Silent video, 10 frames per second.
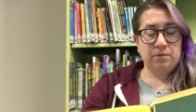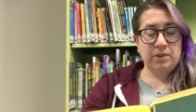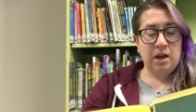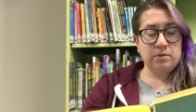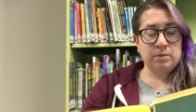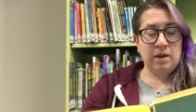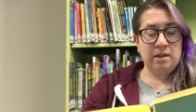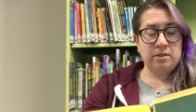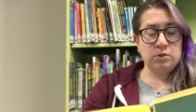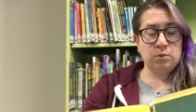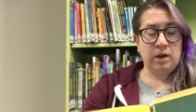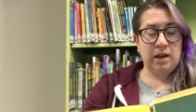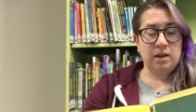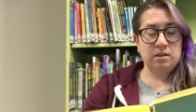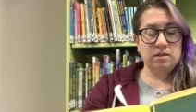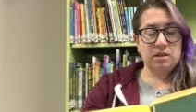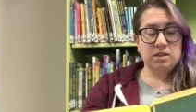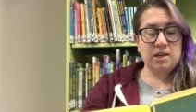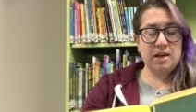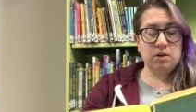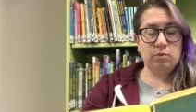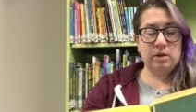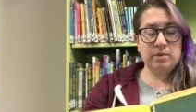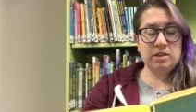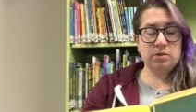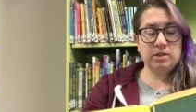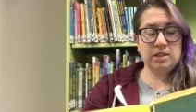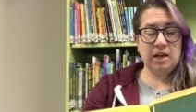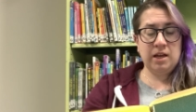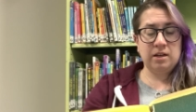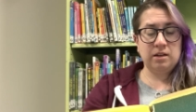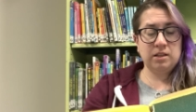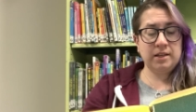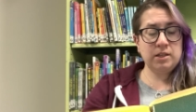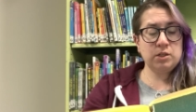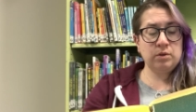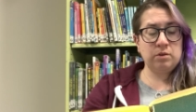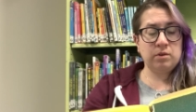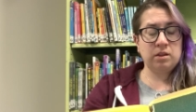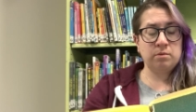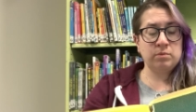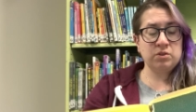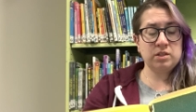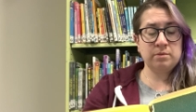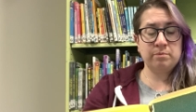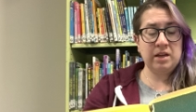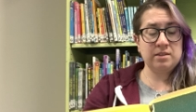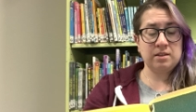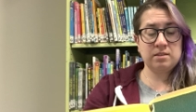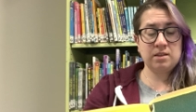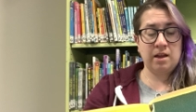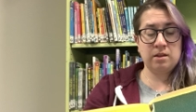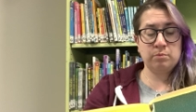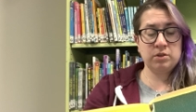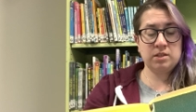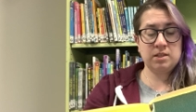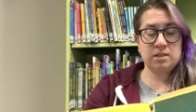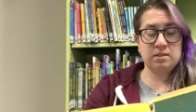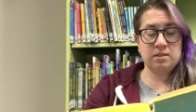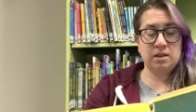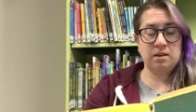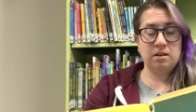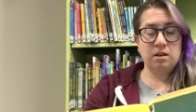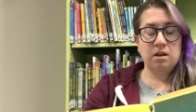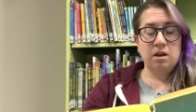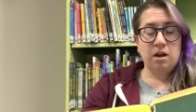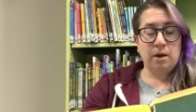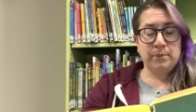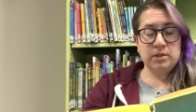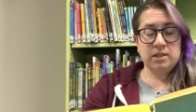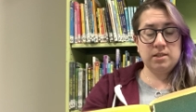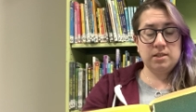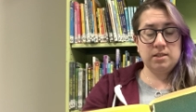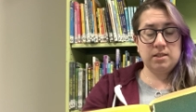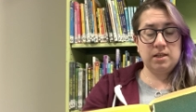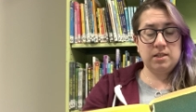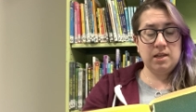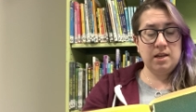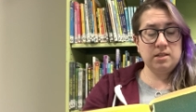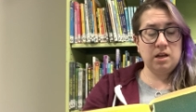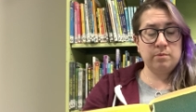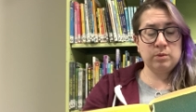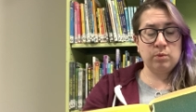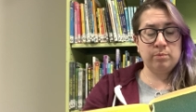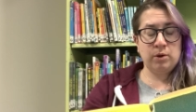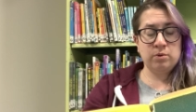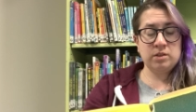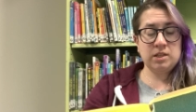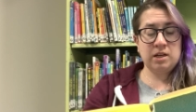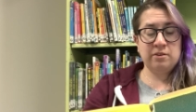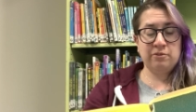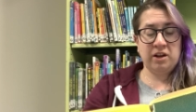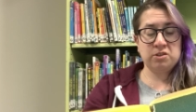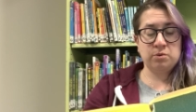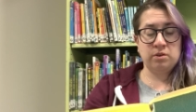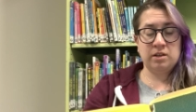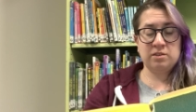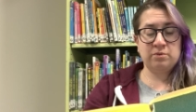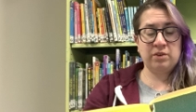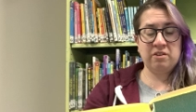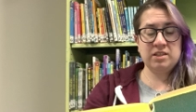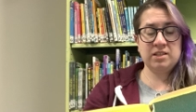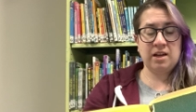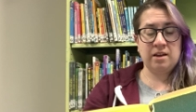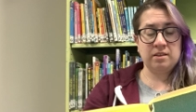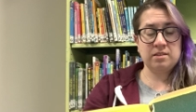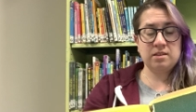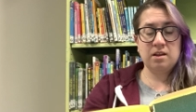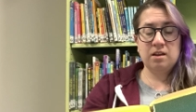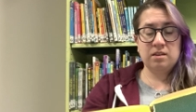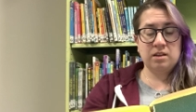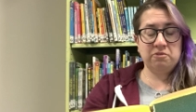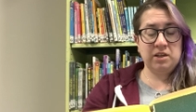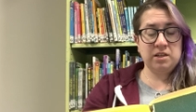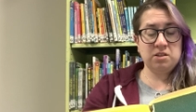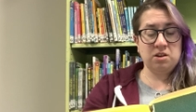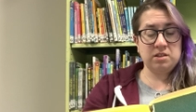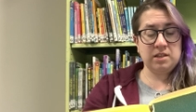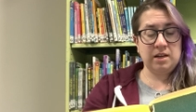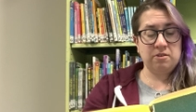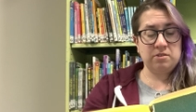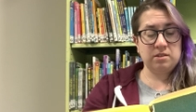That was Matthew's way, take a whim into his head and cling to it with the most amazing silent persistency, a persistency ten times more potent and effectual in its very silence than if he had talked it out.